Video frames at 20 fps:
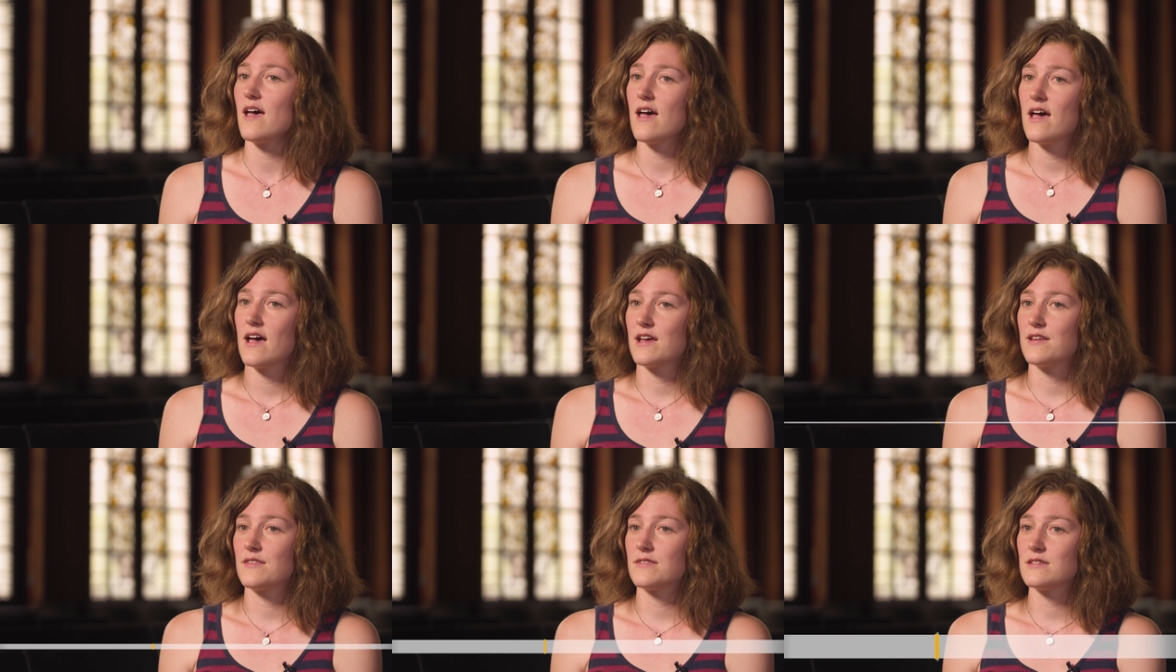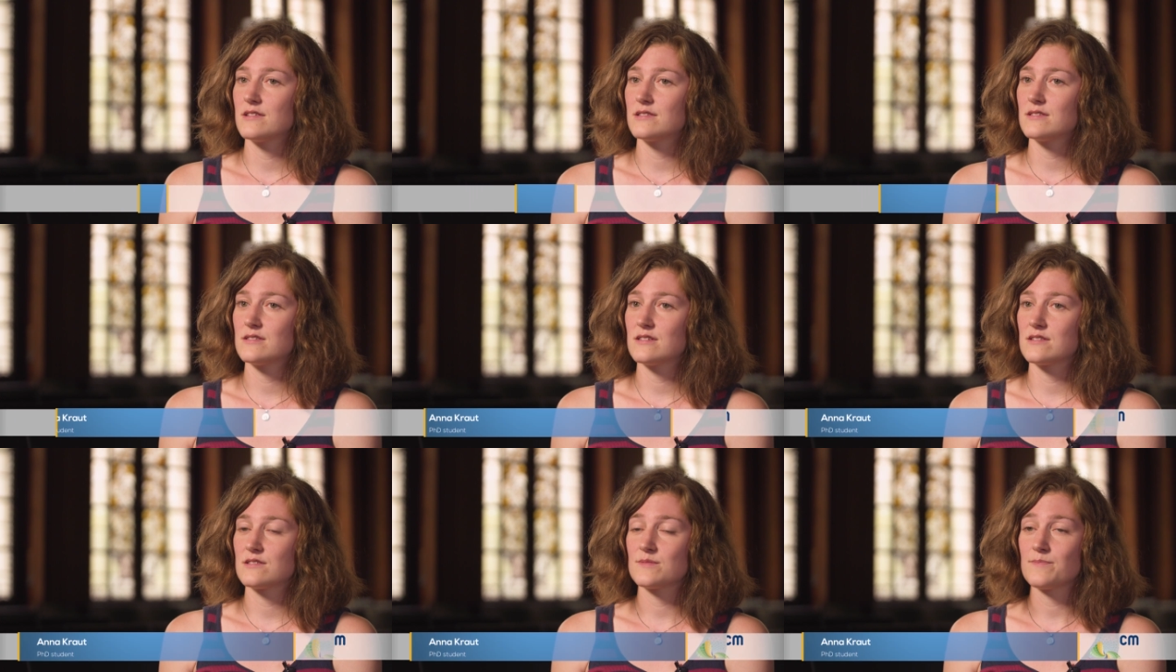And
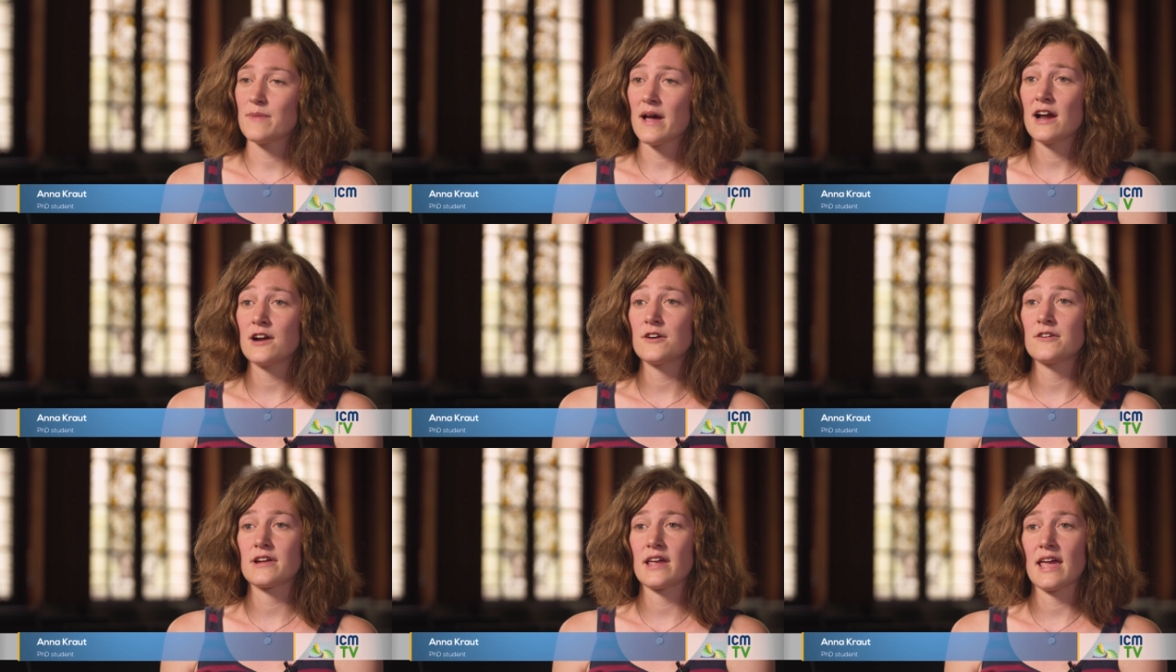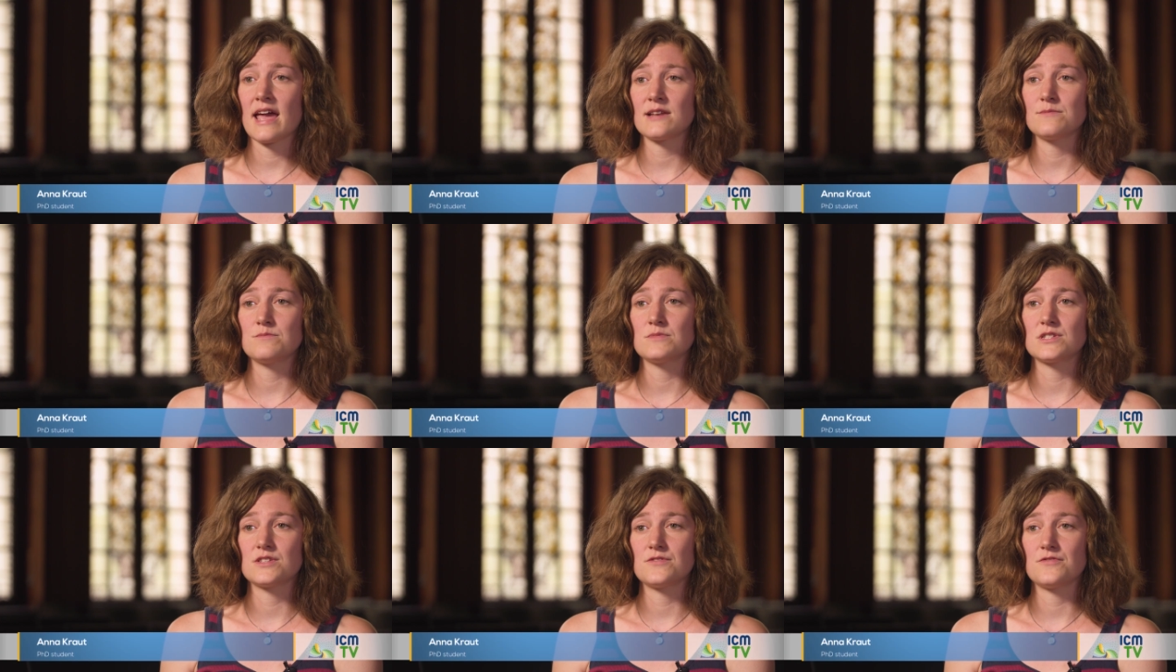this inspiring
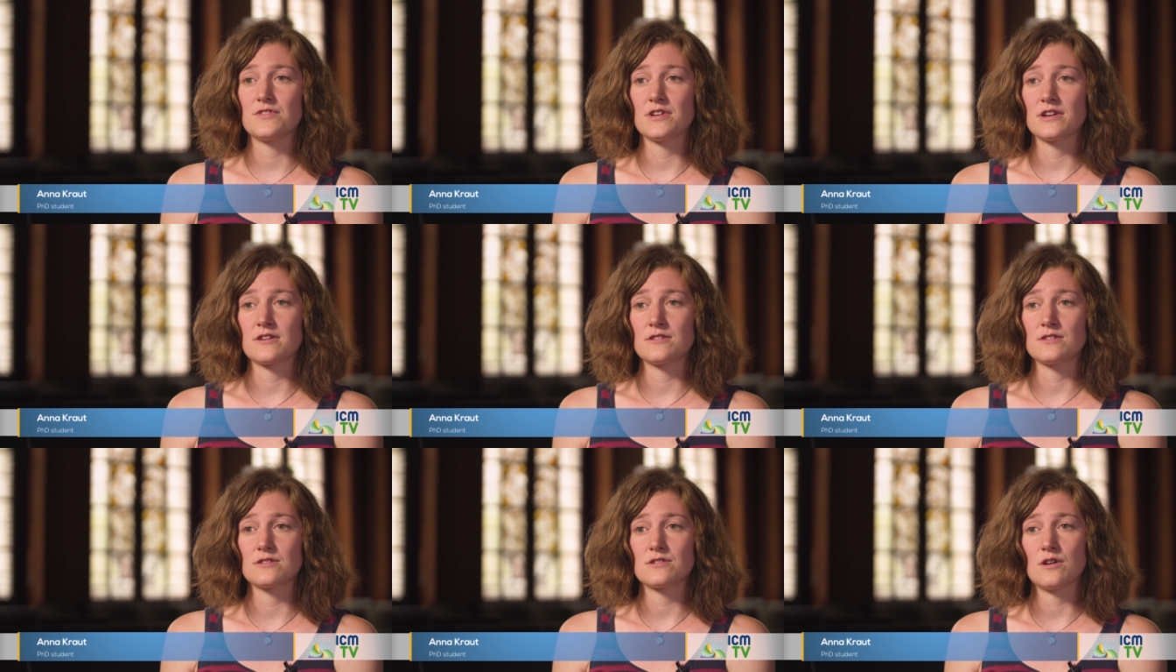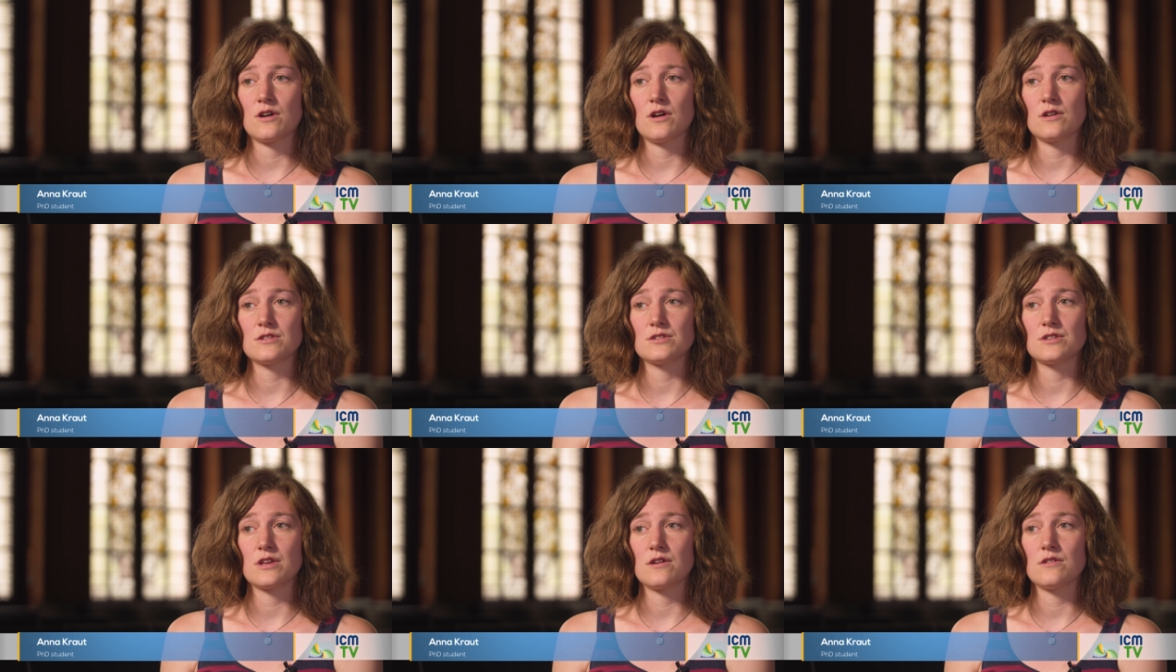atmosphere and
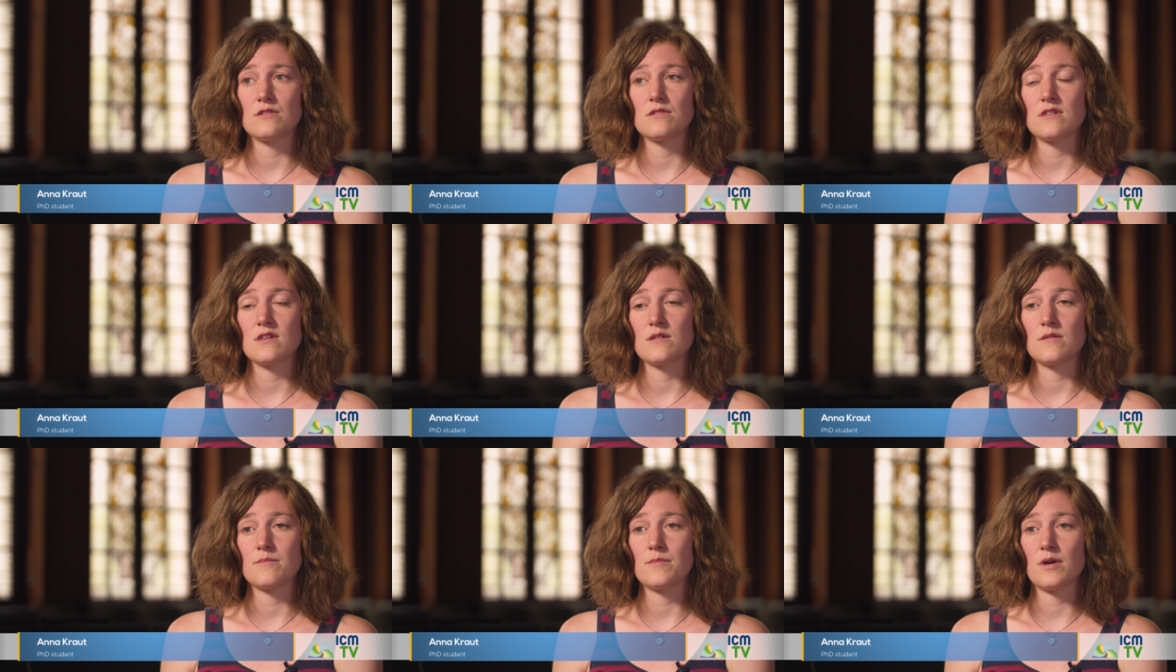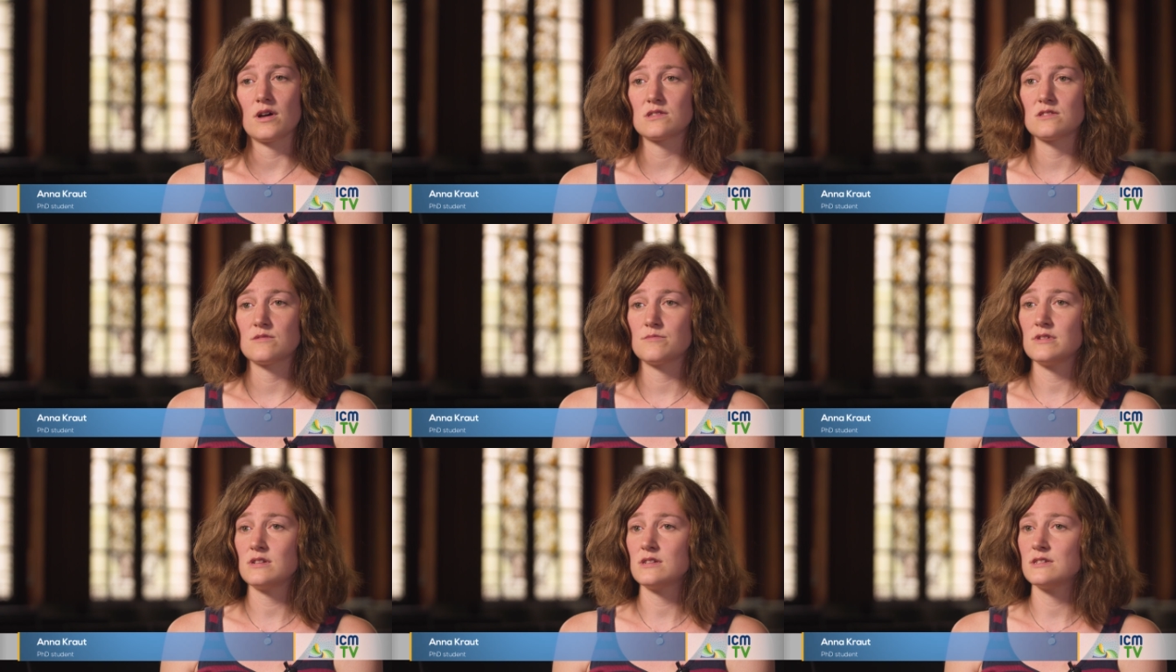also the
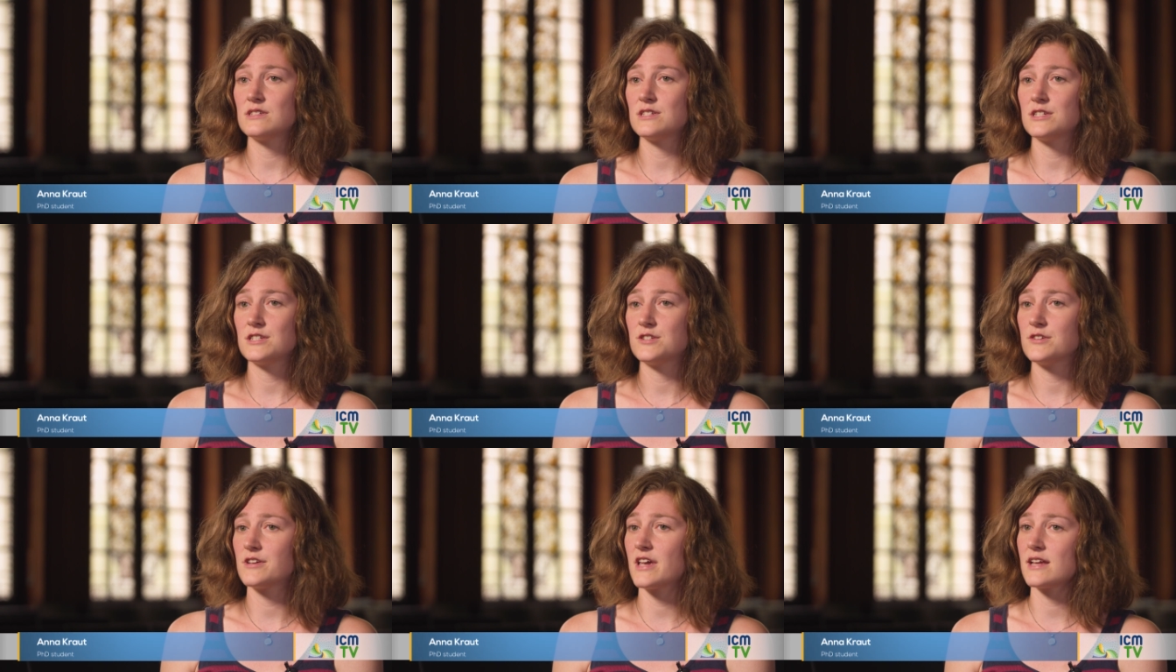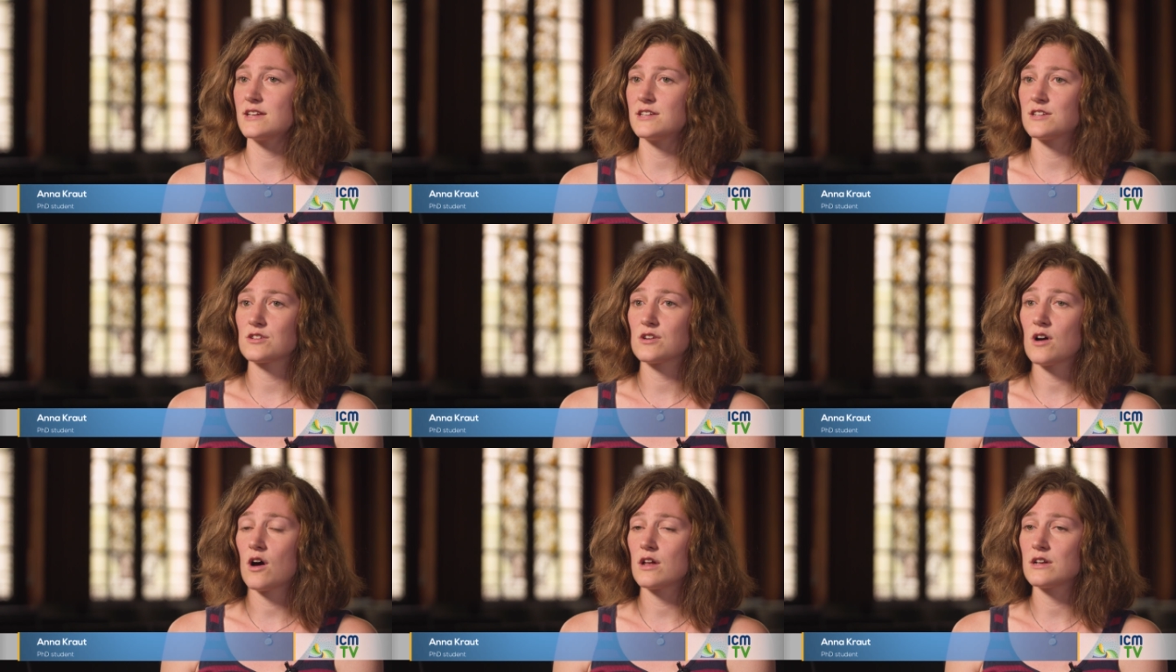possibility to get
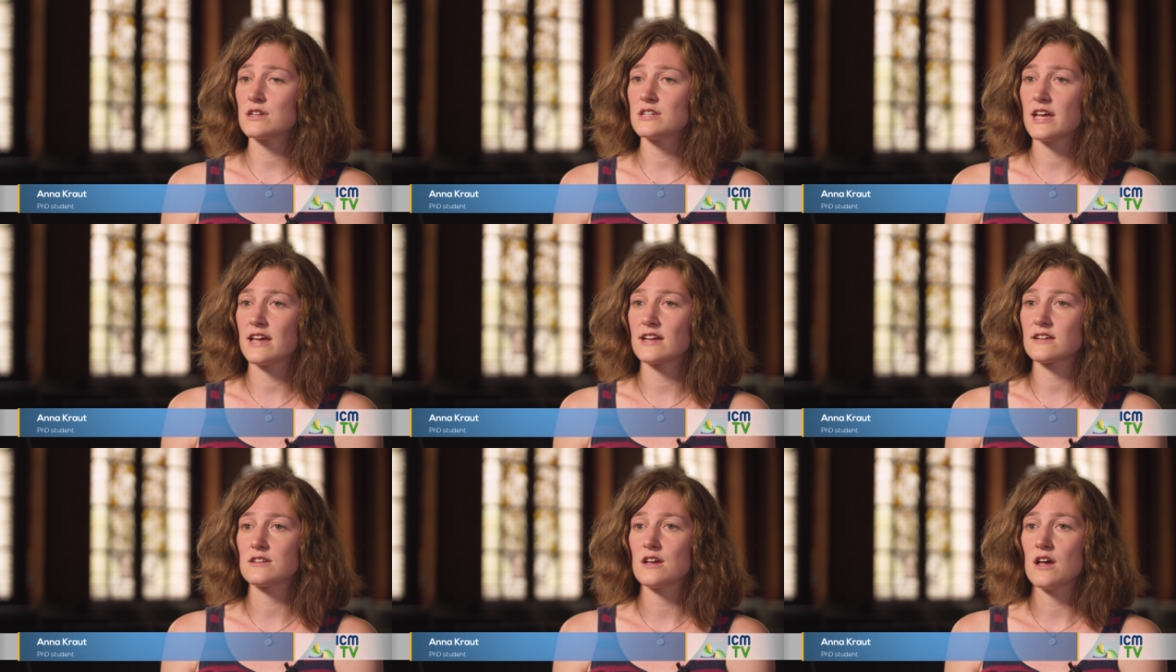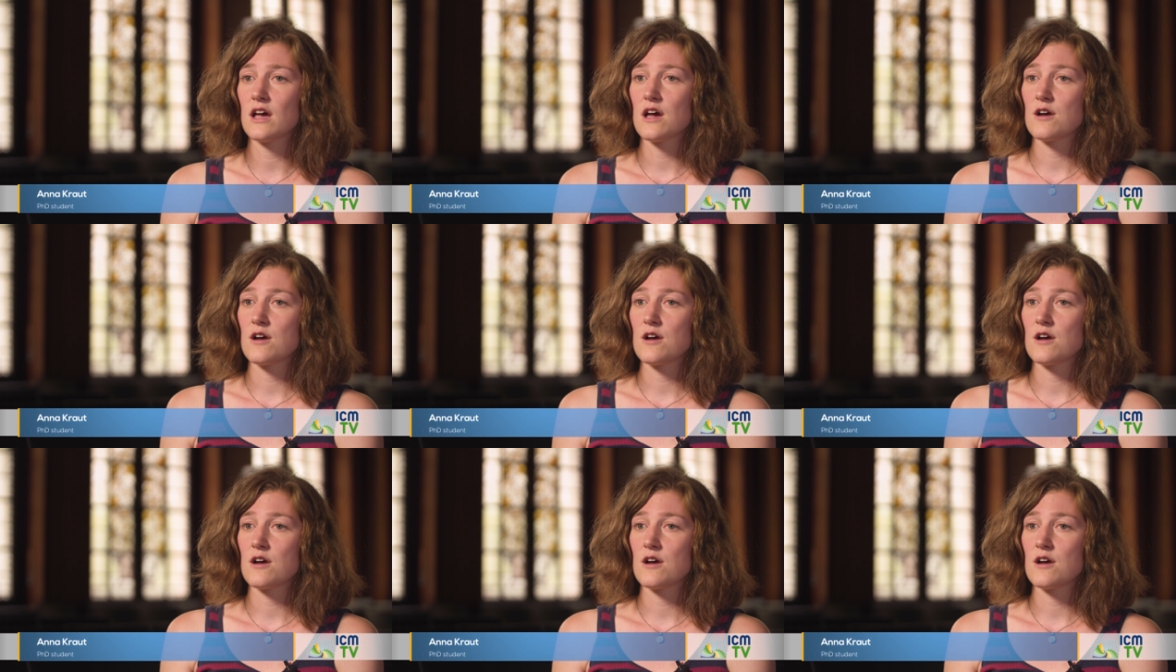in contact